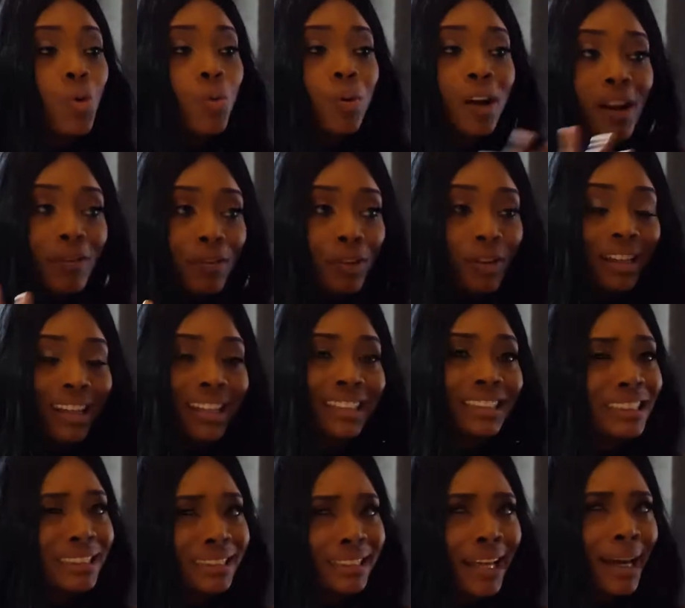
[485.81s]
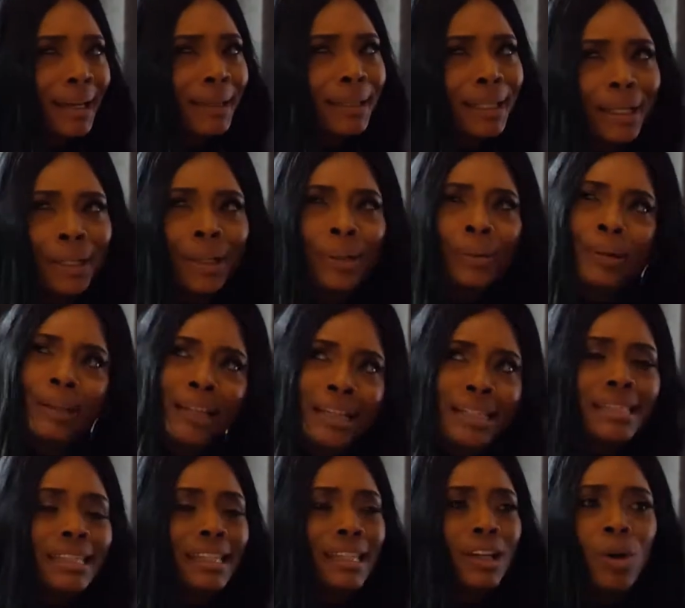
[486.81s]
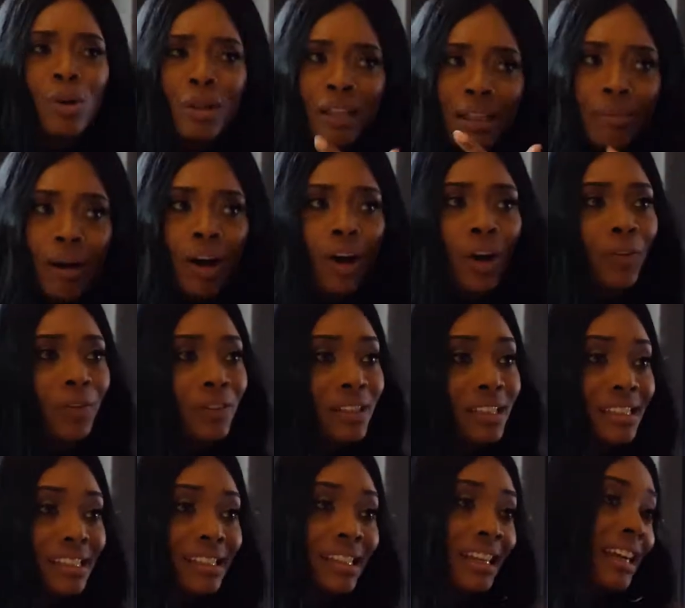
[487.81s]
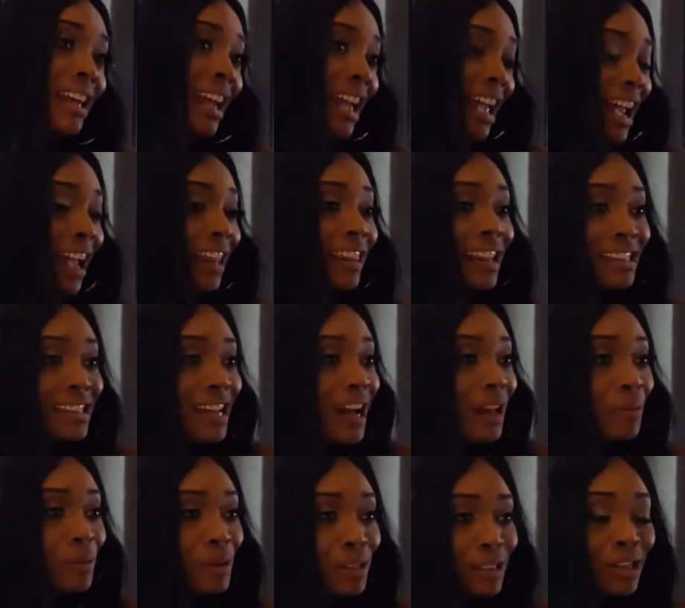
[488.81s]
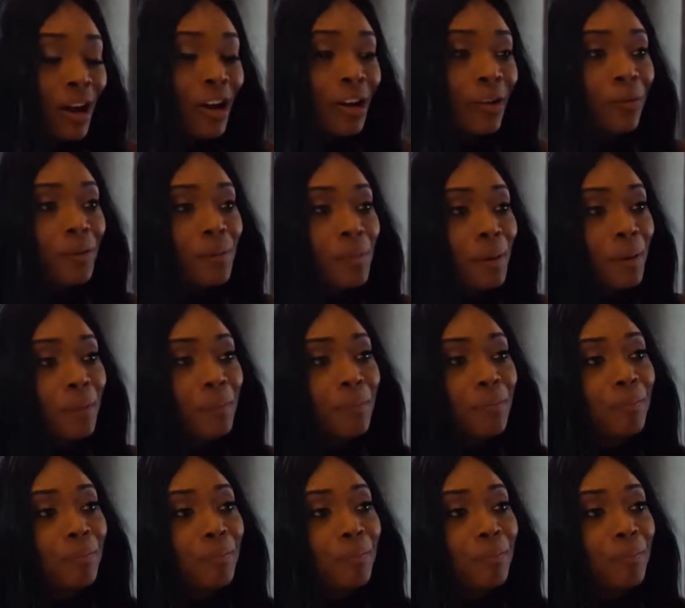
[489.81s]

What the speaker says: Whatever you need. And she's like, well, let's see. Go clean my office. And that's kind of where it started for me.